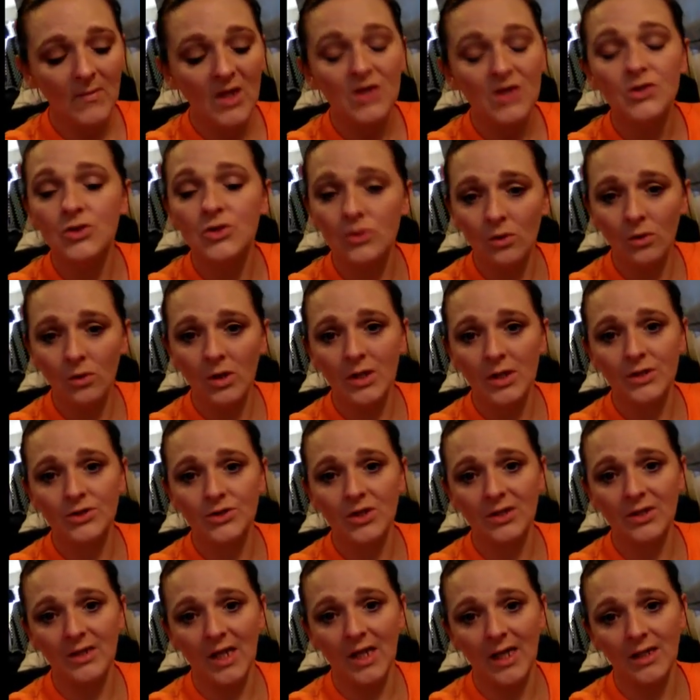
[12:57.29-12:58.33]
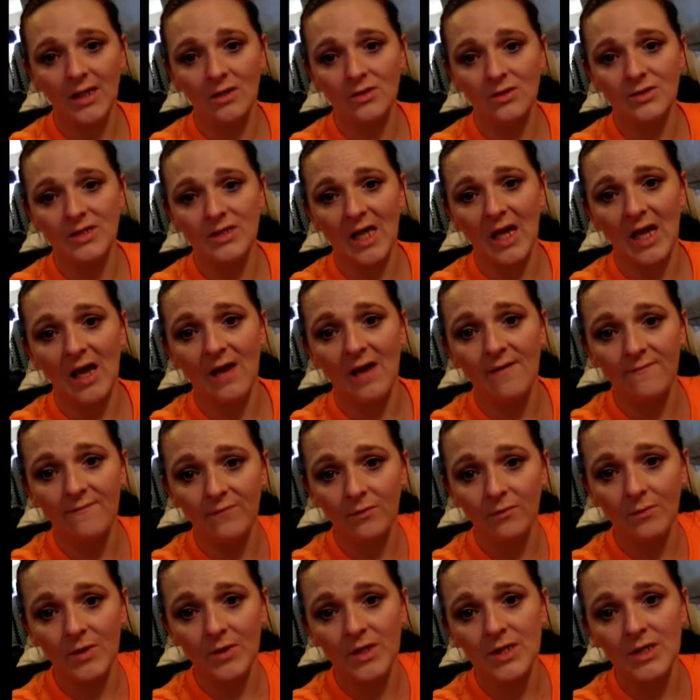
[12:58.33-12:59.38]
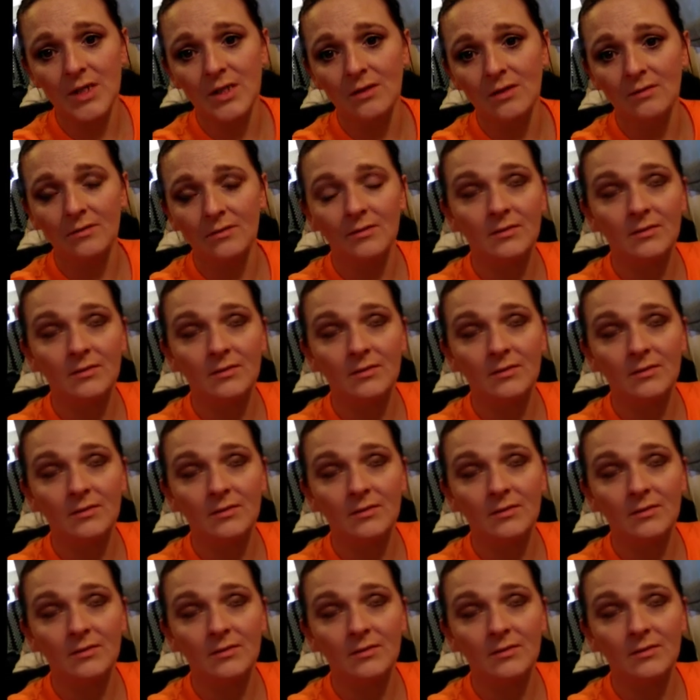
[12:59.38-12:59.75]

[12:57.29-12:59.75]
storage containers that have 3